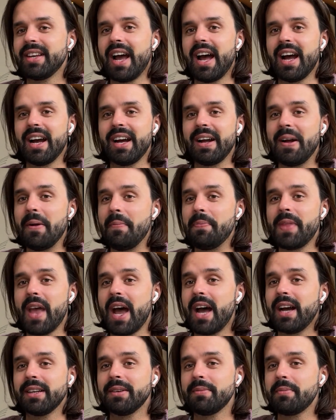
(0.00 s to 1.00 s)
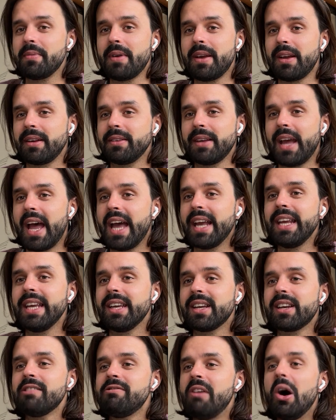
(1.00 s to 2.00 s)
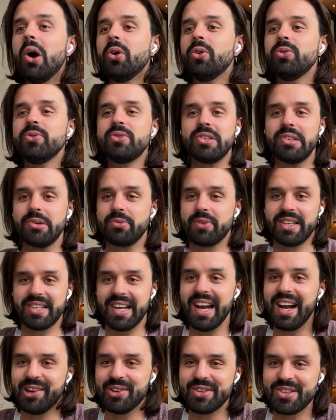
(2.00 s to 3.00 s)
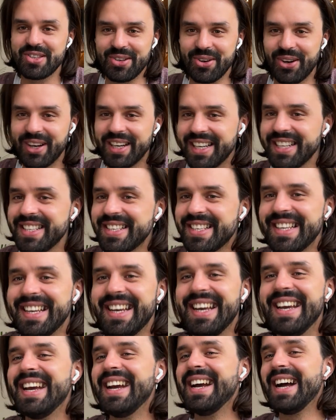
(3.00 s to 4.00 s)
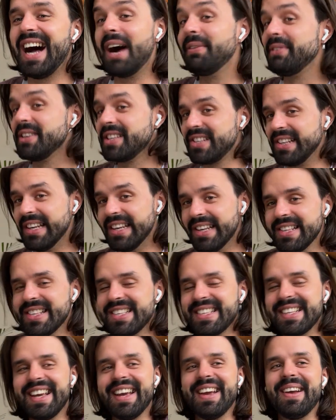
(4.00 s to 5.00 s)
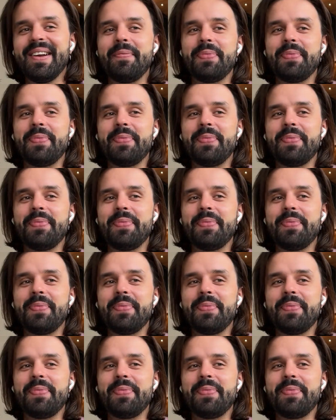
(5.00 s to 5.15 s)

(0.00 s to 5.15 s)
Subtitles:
any close results to it ever since.